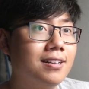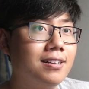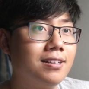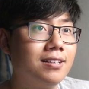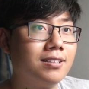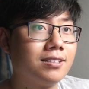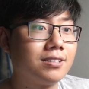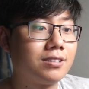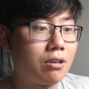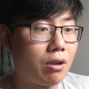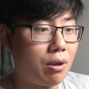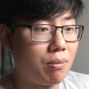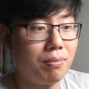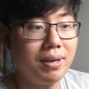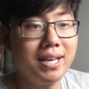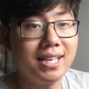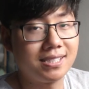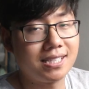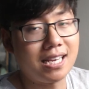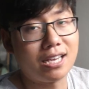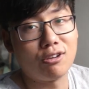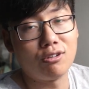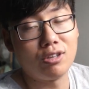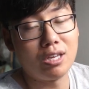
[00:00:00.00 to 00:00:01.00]
So it means
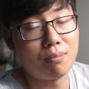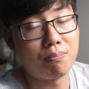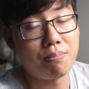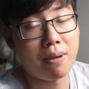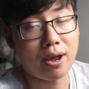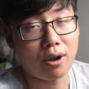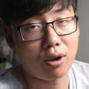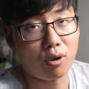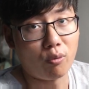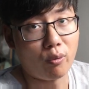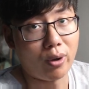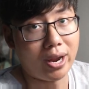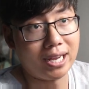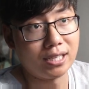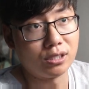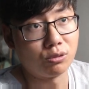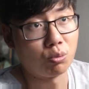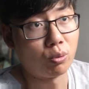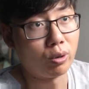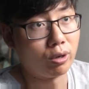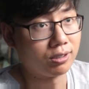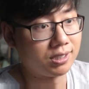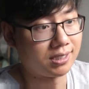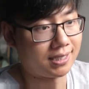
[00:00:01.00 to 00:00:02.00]
that you need better Rage
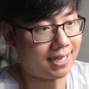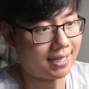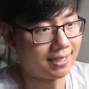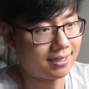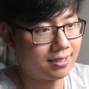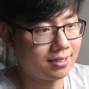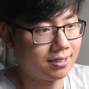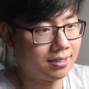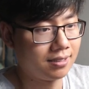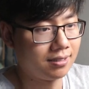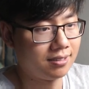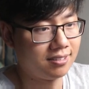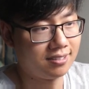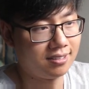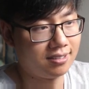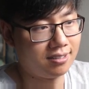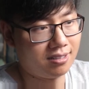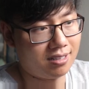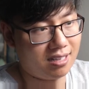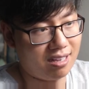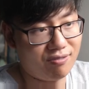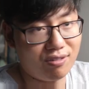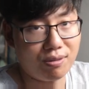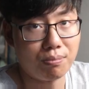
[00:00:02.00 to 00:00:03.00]
will sets,
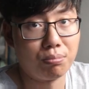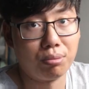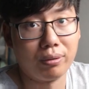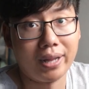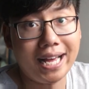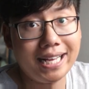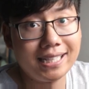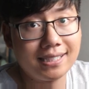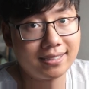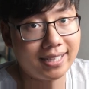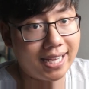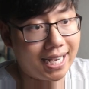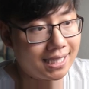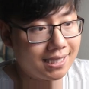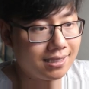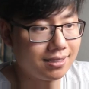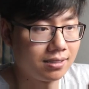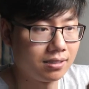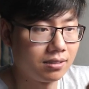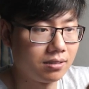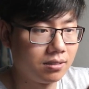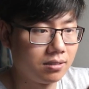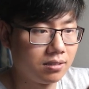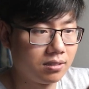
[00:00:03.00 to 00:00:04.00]
even Blade
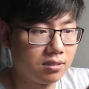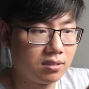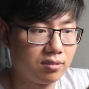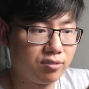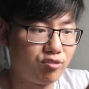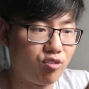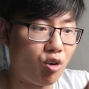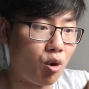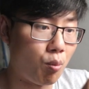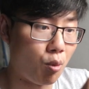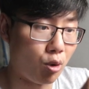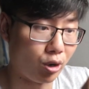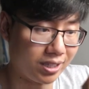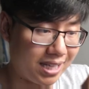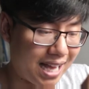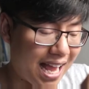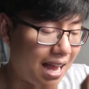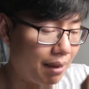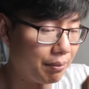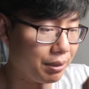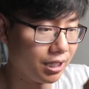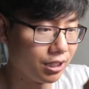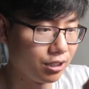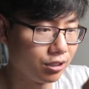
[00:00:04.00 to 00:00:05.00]
sets, for more
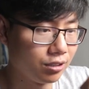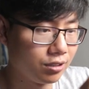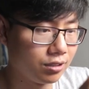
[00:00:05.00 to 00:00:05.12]
damage.